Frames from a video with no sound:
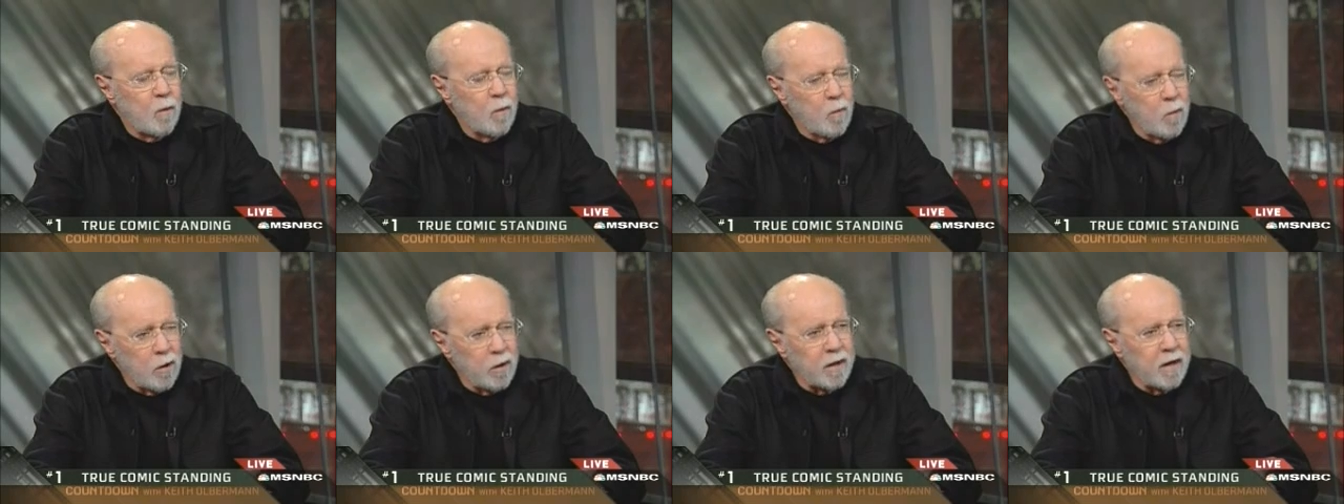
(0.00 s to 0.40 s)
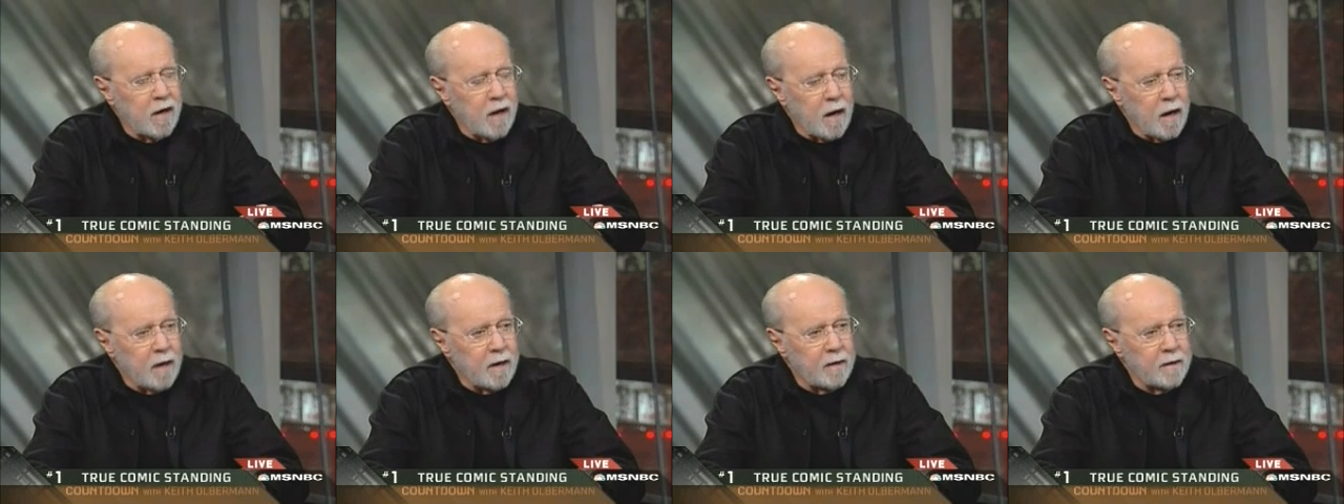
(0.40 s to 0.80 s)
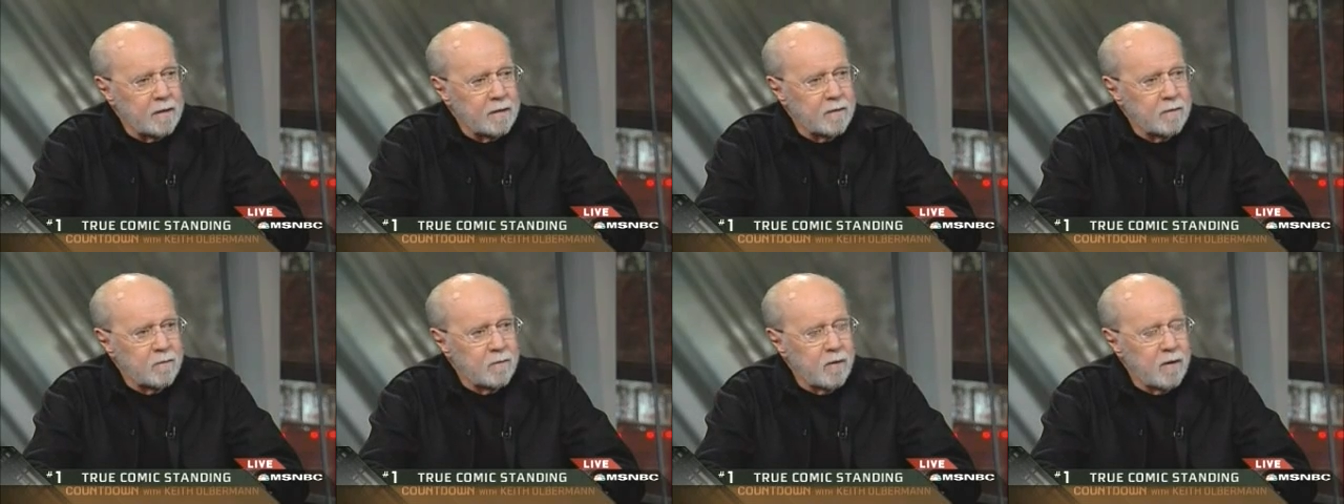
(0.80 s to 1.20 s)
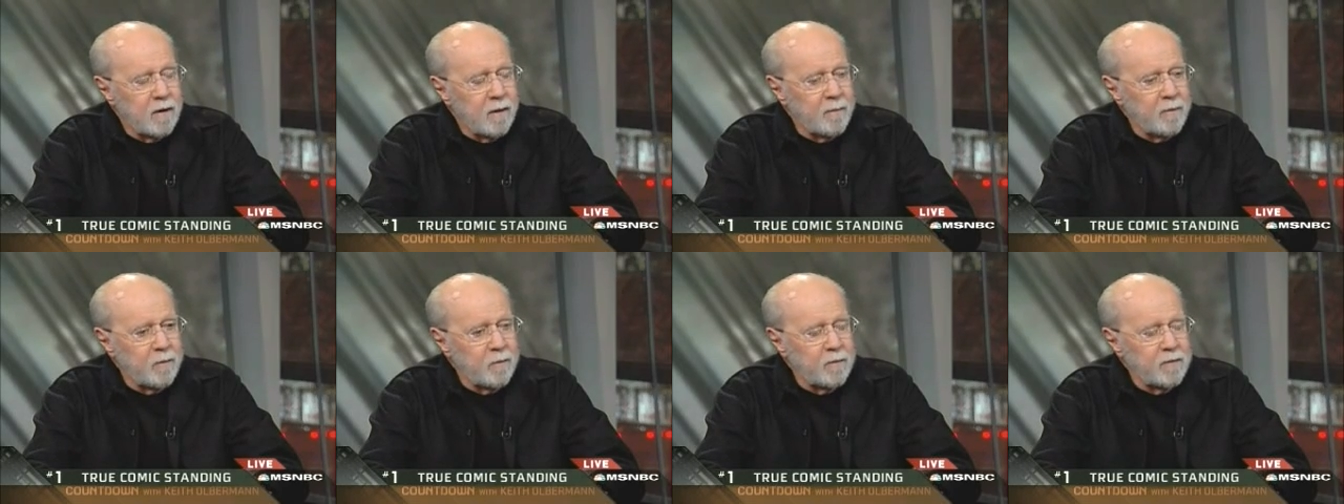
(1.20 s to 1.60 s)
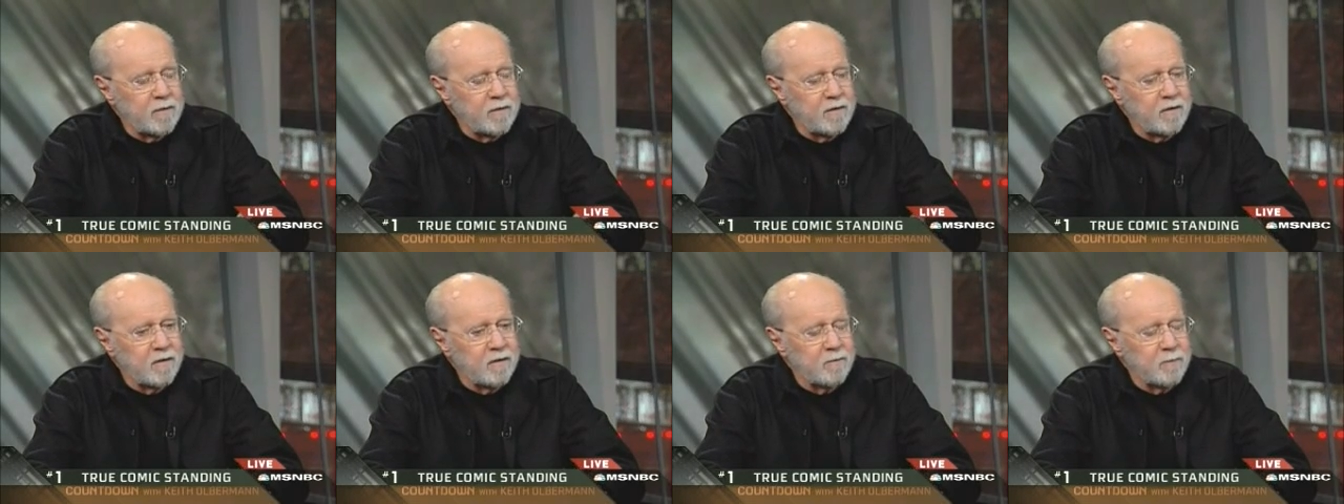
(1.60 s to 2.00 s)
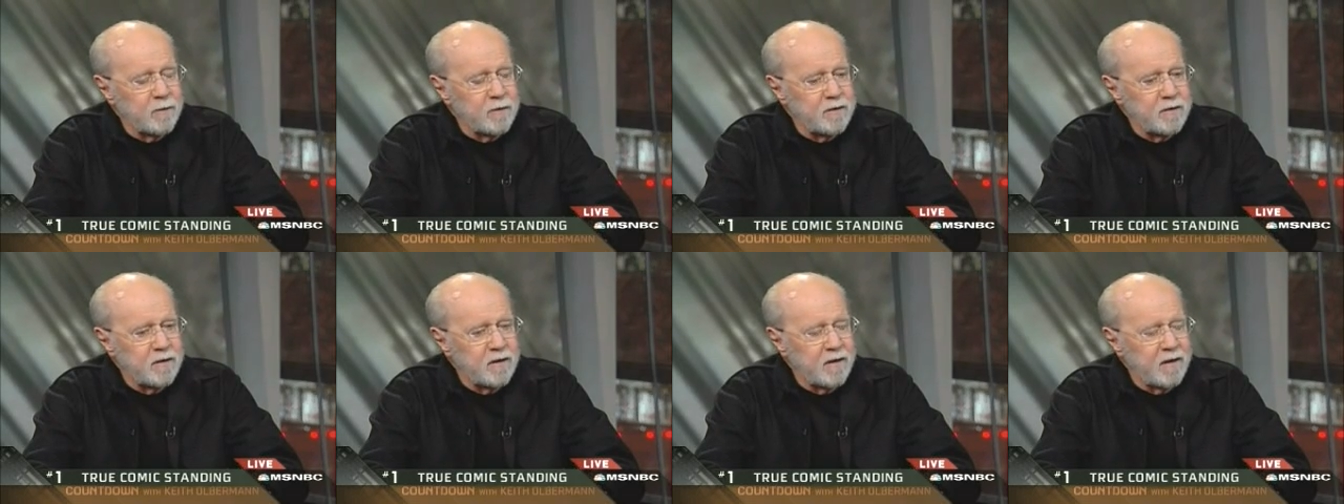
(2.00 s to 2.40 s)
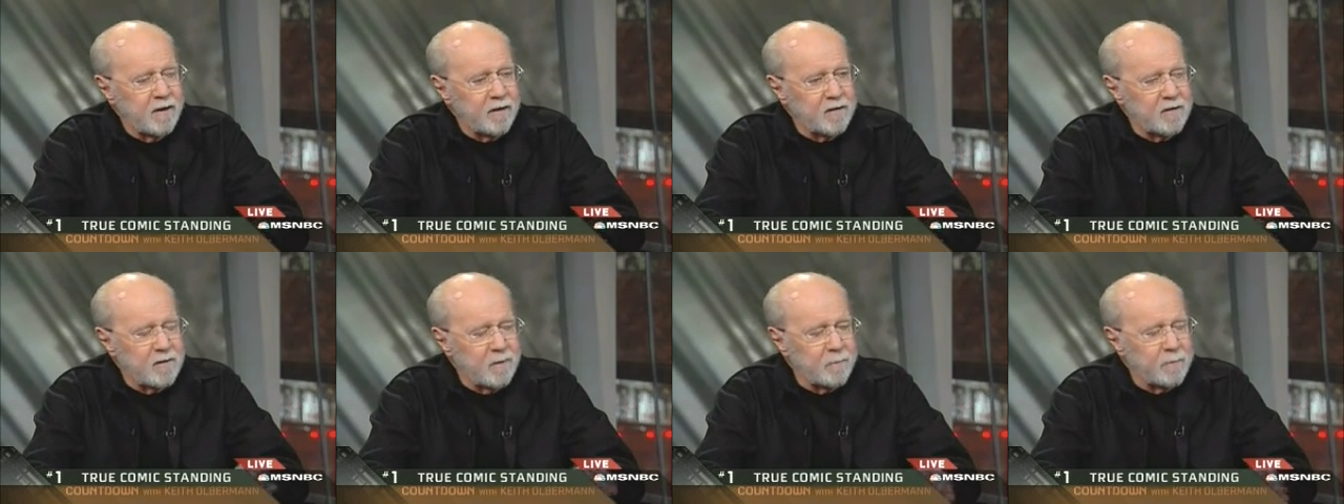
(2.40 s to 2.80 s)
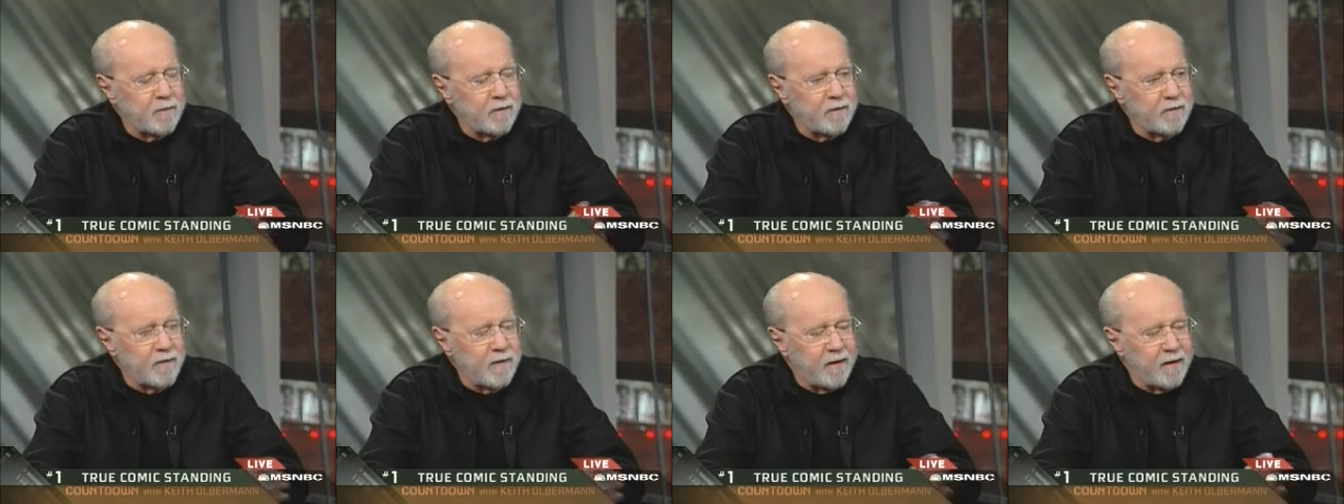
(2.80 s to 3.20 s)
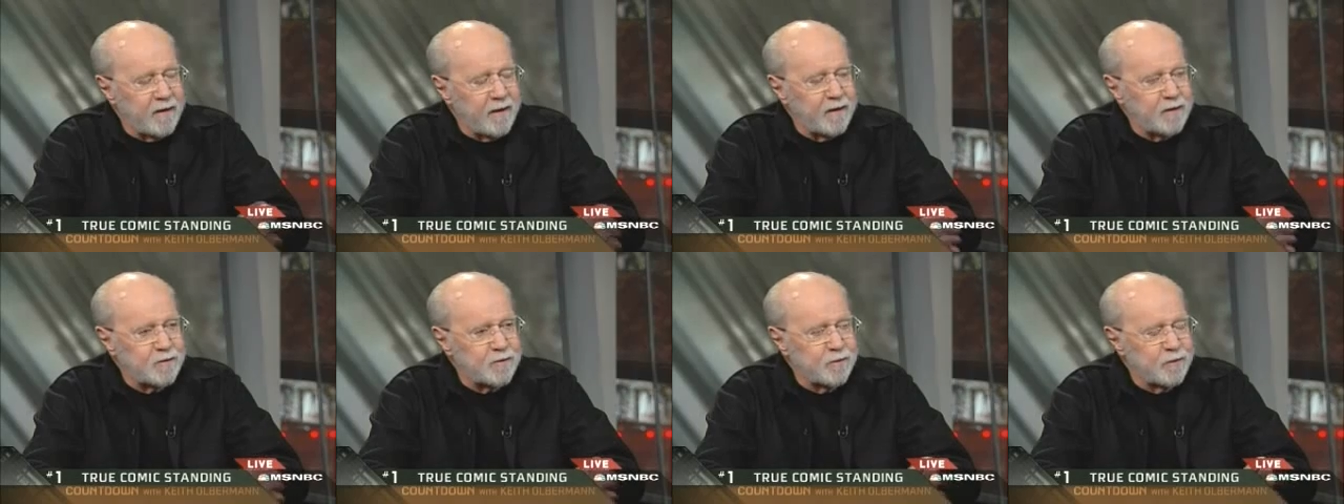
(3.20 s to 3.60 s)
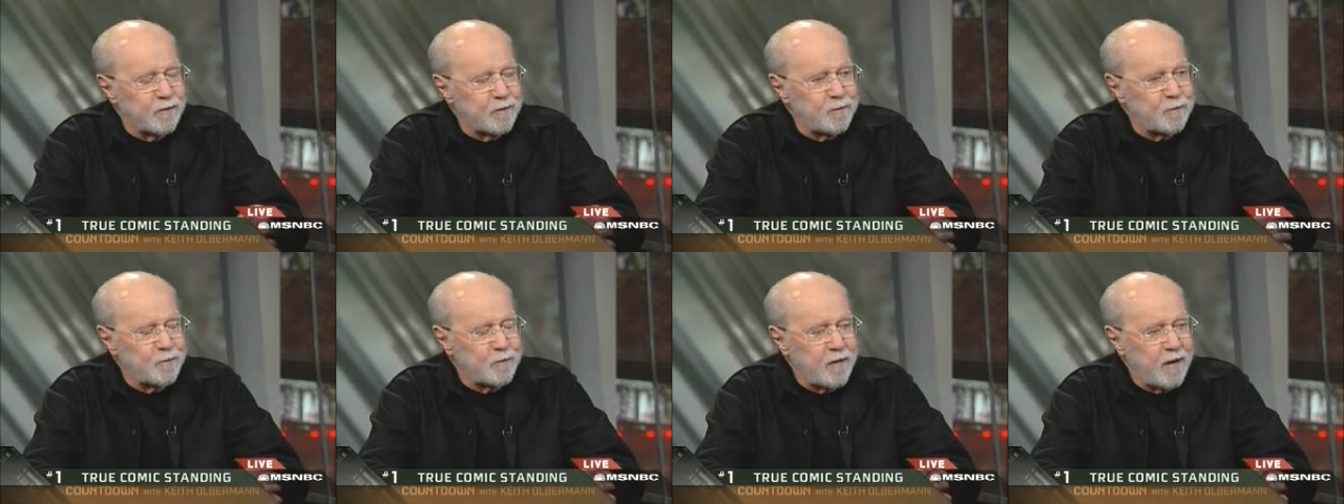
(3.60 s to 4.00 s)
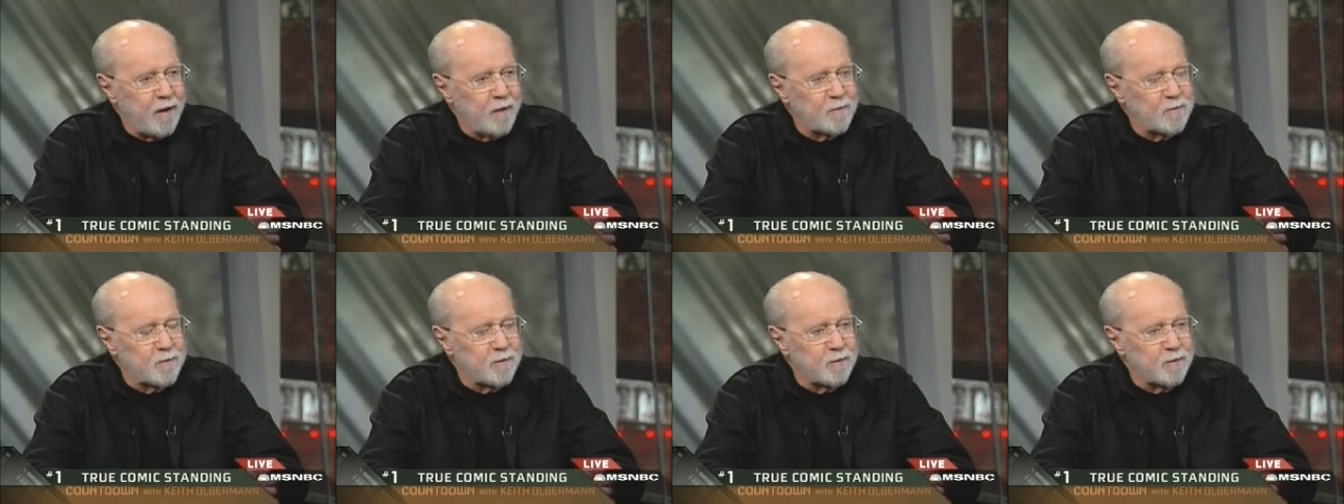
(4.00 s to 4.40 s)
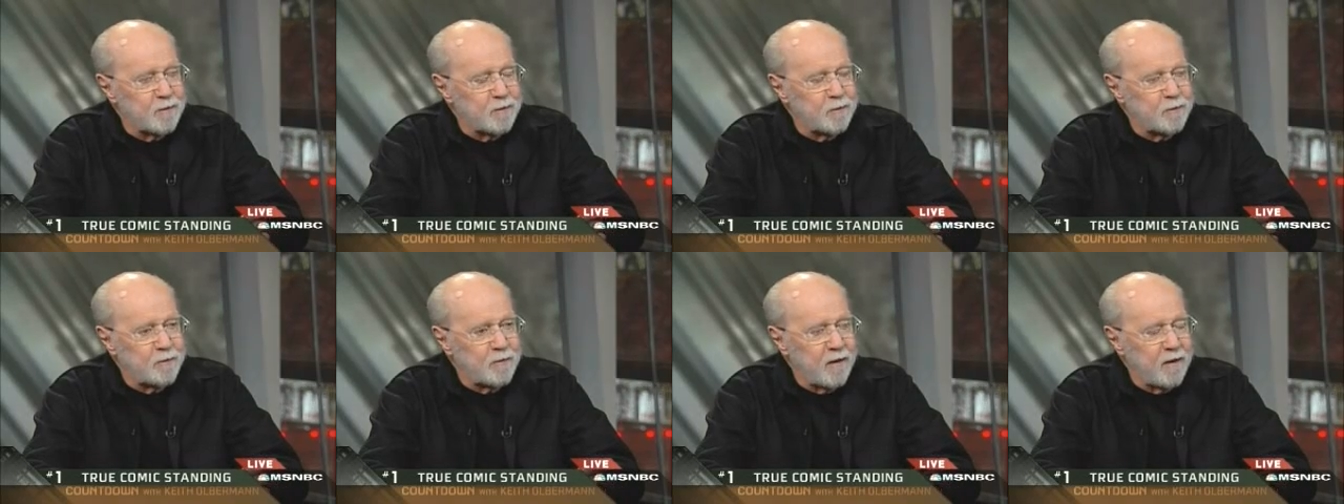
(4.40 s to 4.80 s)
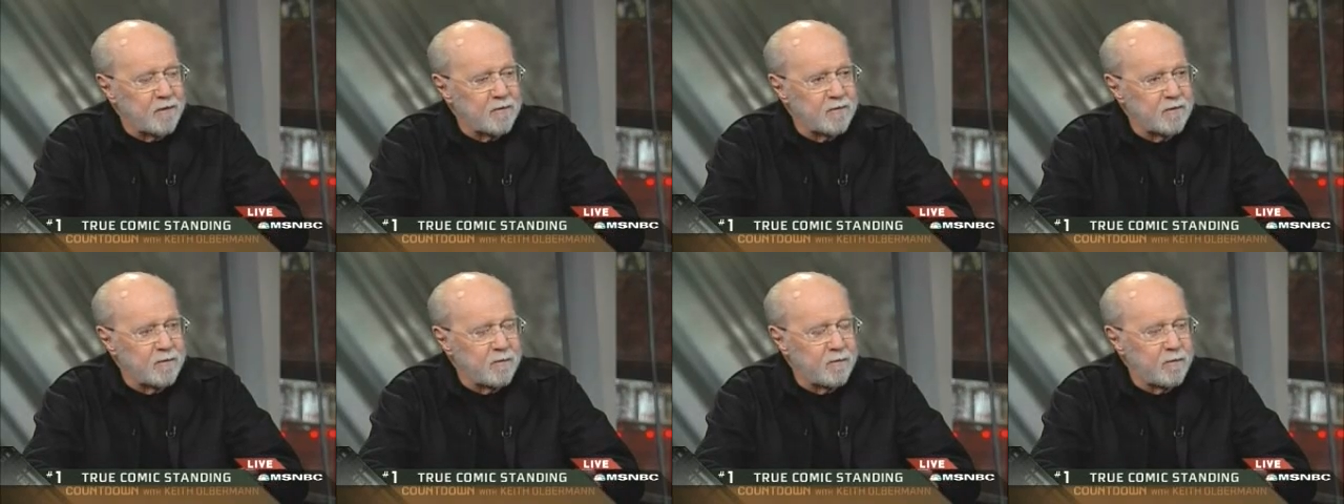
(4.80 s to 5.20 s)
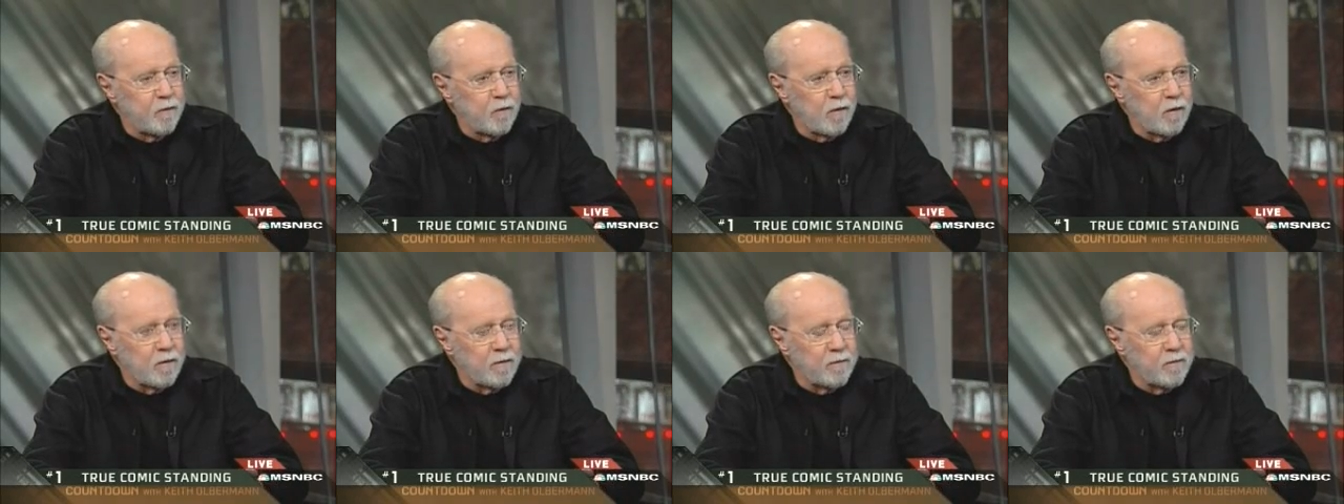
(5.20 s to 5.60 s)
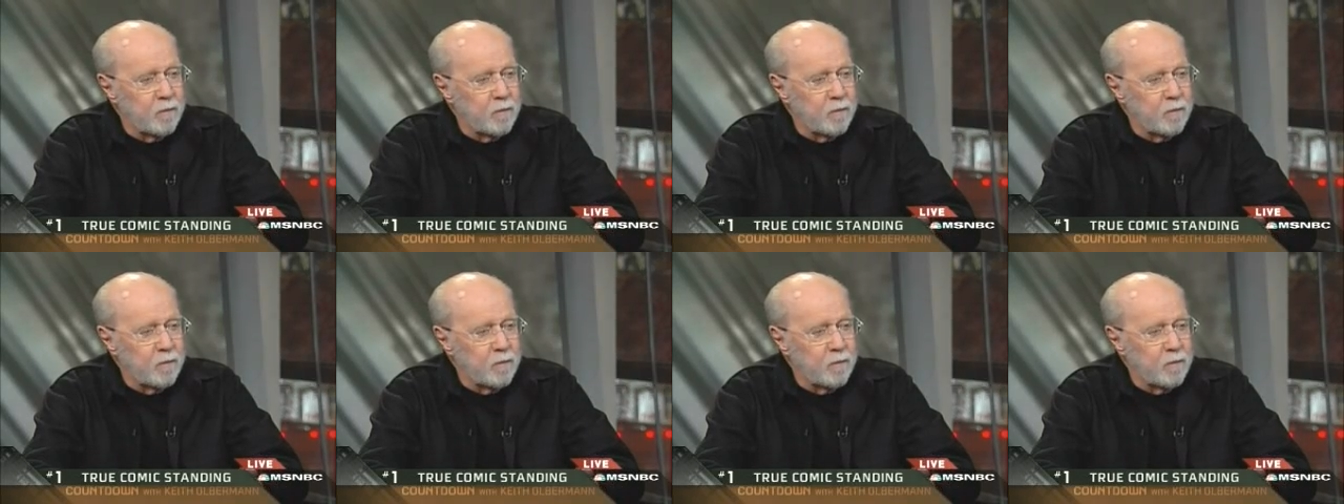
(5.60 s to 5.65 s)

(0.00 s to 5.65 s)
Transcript: Well, we're working on it. I mean, we did elect something of that nature in 2000 and 2004,